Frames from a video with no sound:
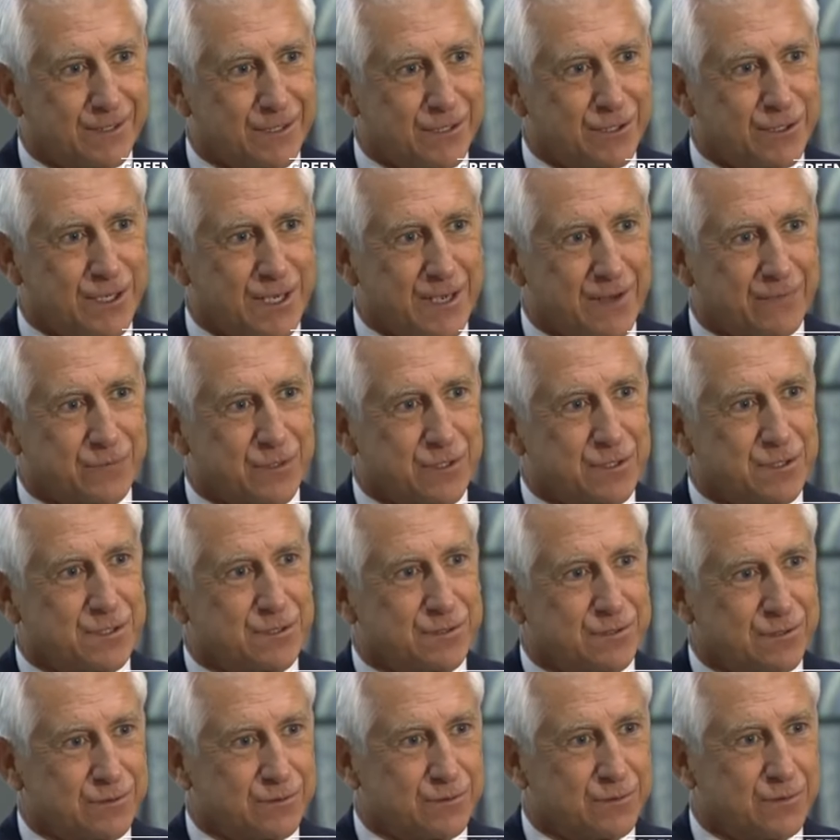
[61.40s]
that you have to
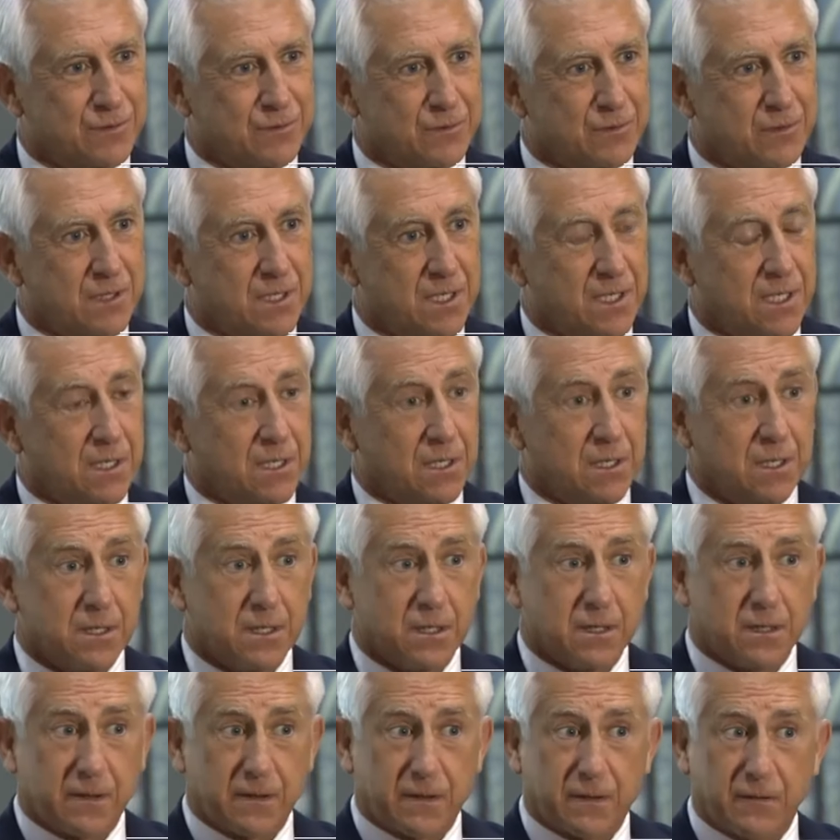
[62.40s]
do.
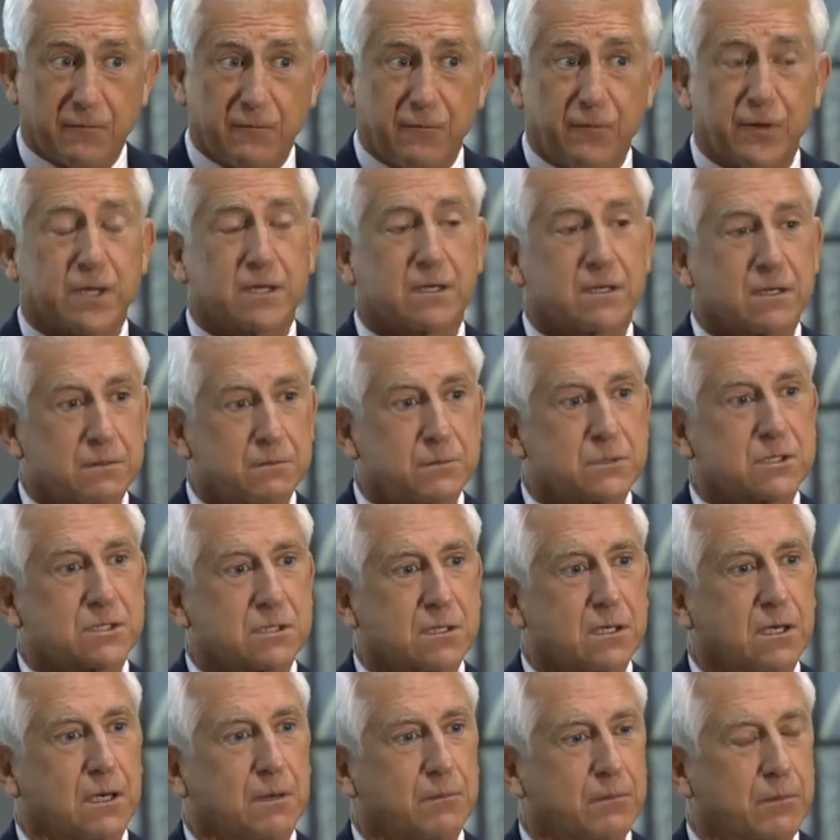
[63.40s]
The victims
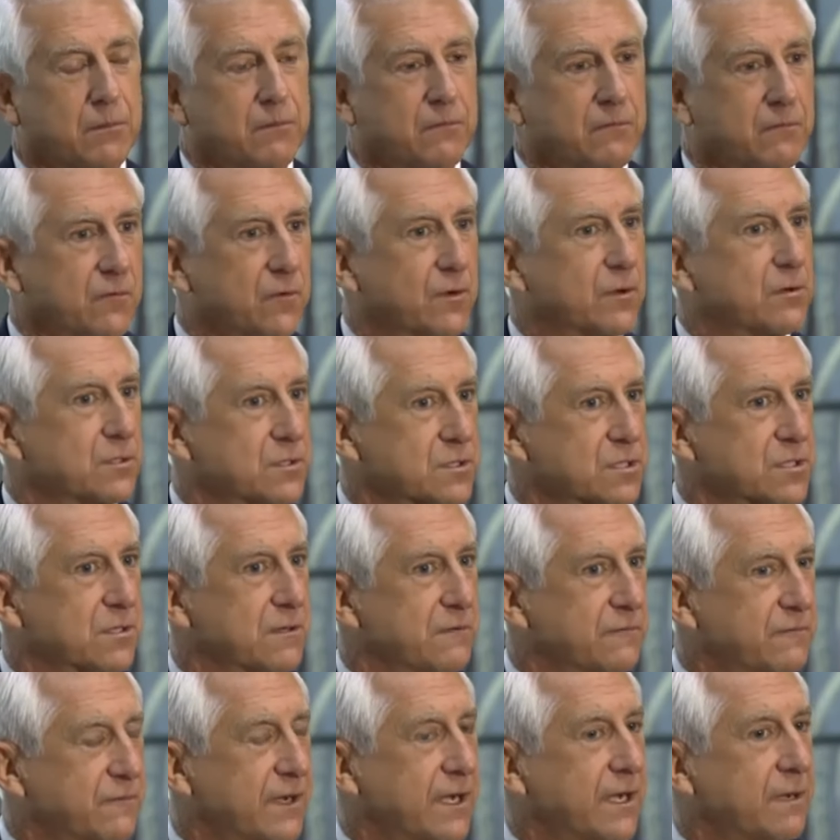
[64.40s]
come first,
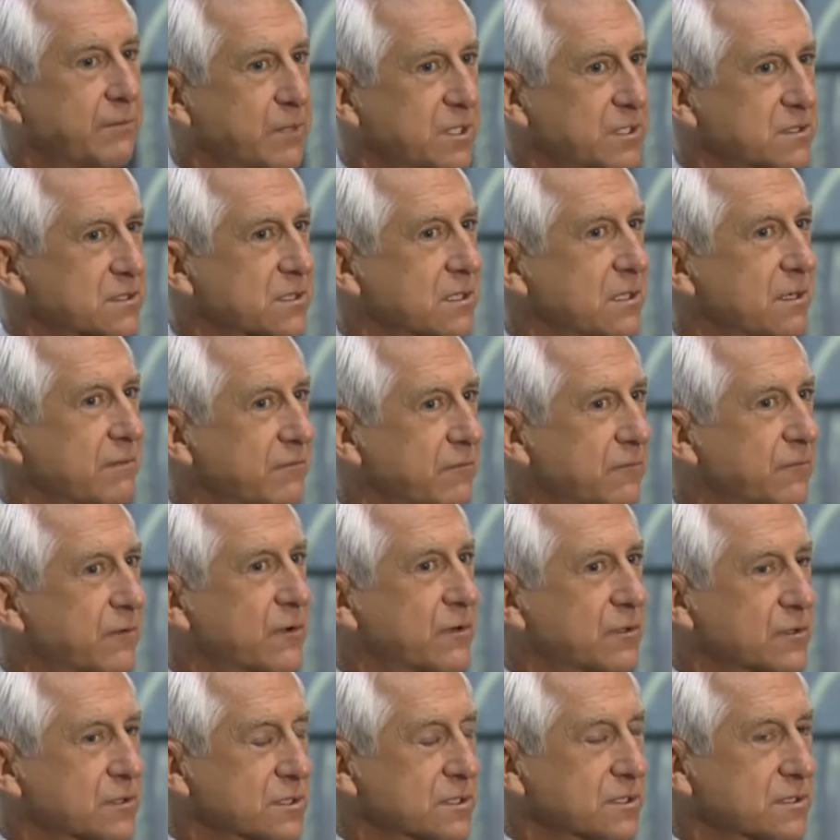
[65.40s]
the families come
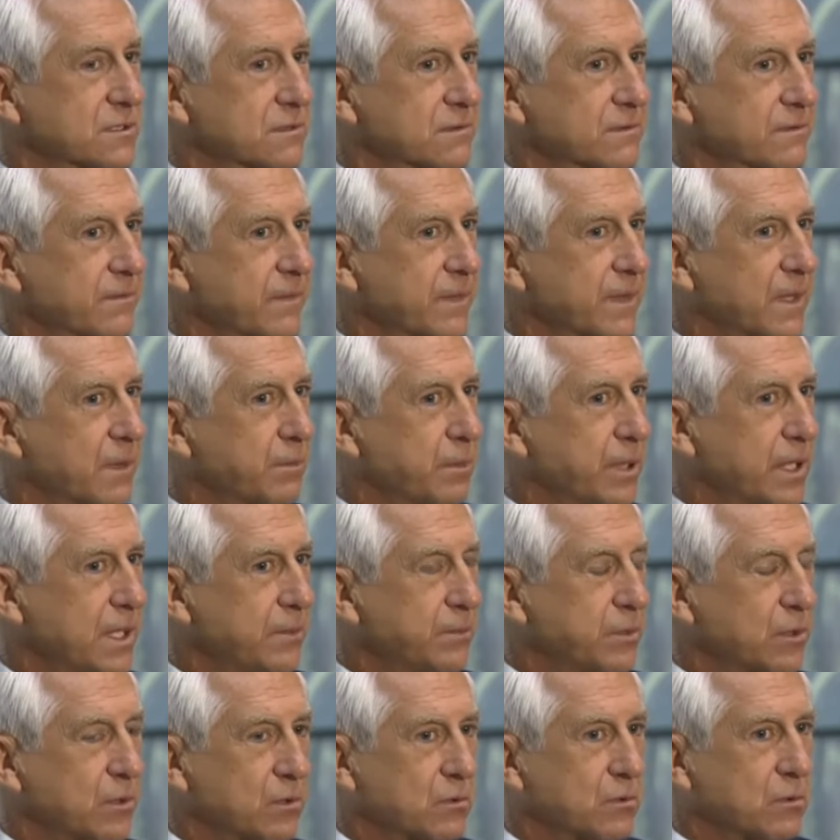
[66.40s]
first. The
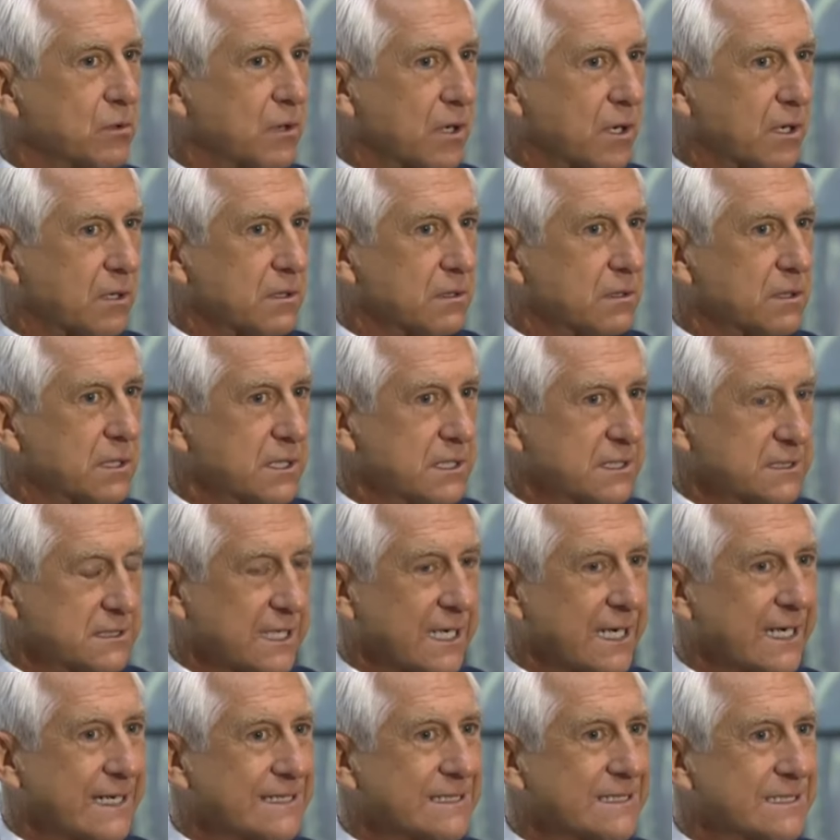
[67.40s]
people who are
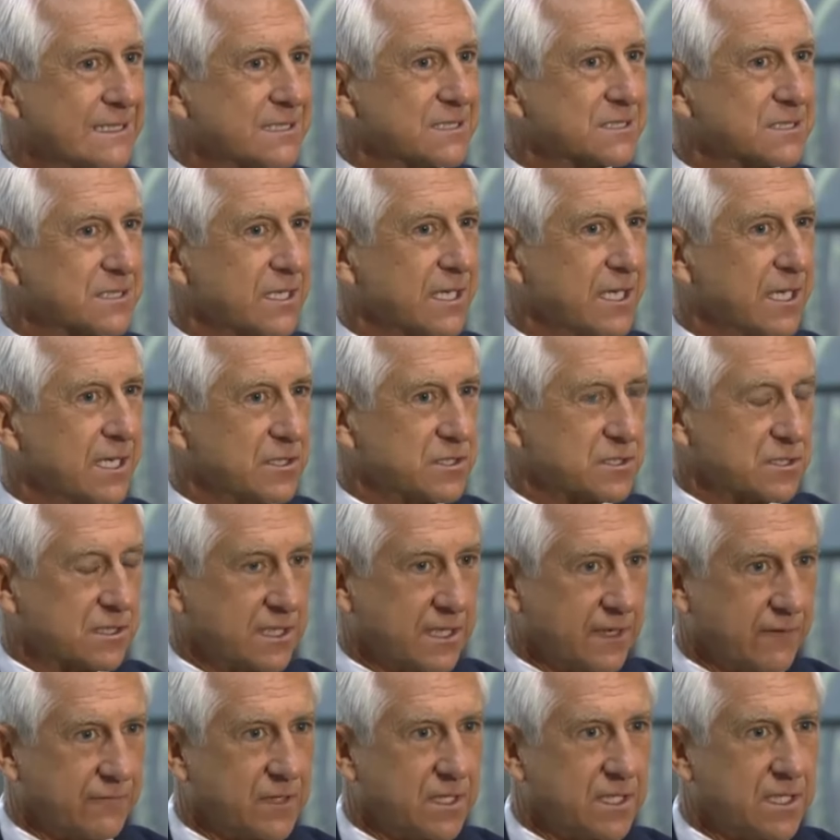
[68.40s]
tied to this case and
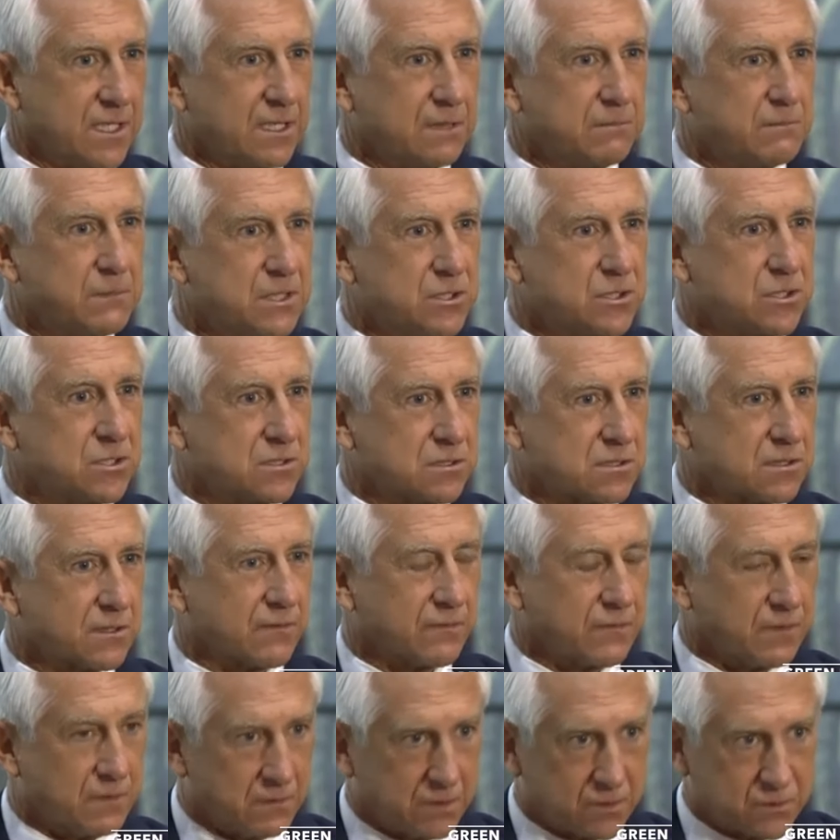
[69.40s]
have the images
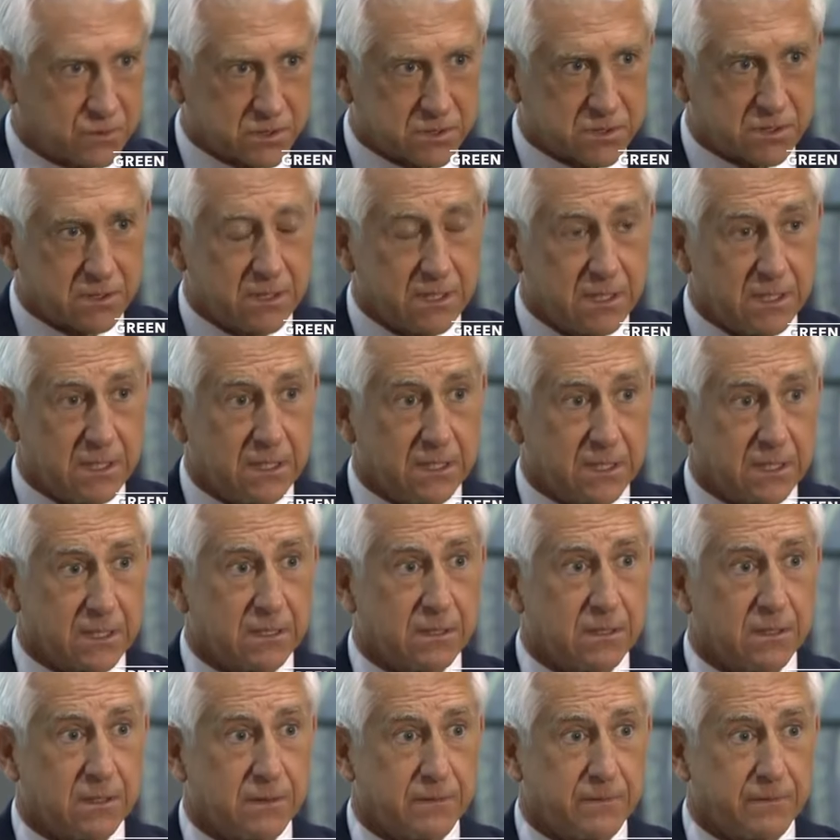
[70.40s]
of those
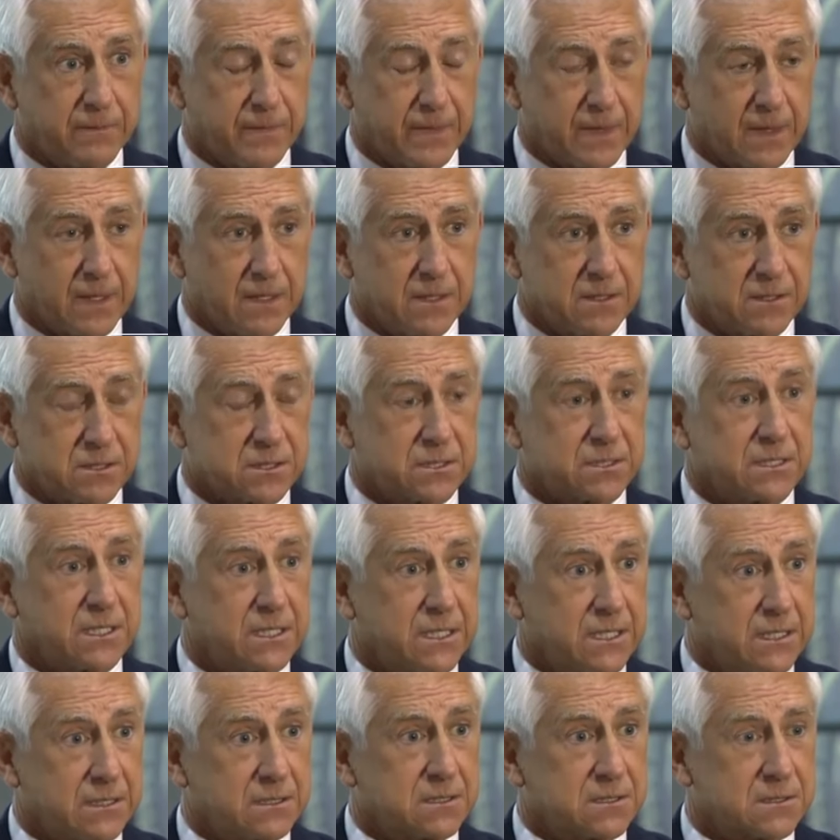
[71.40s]

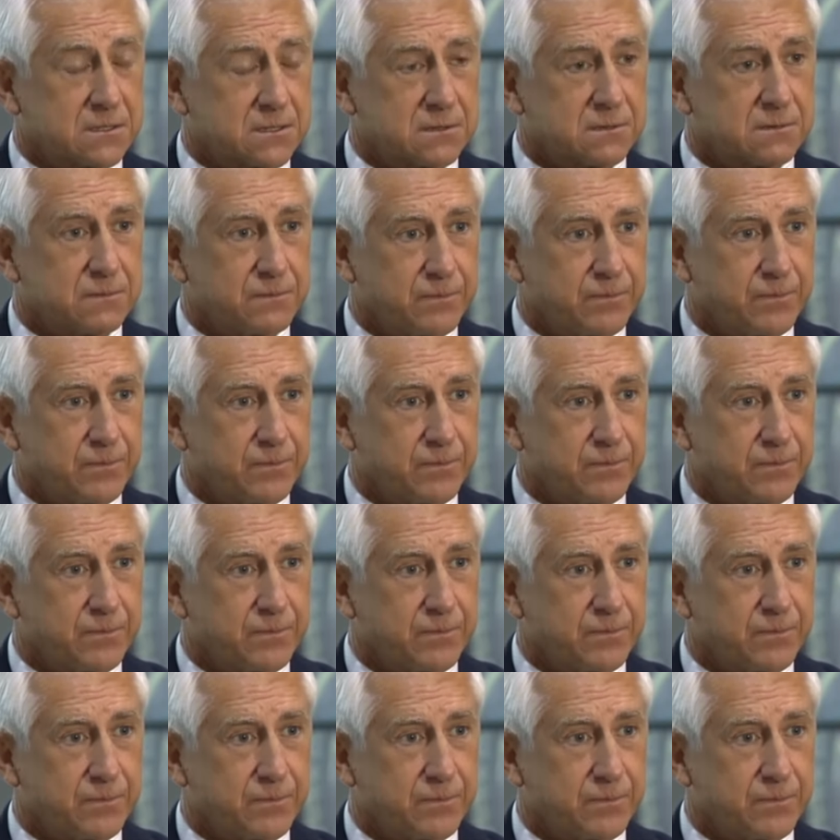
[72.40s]
scenes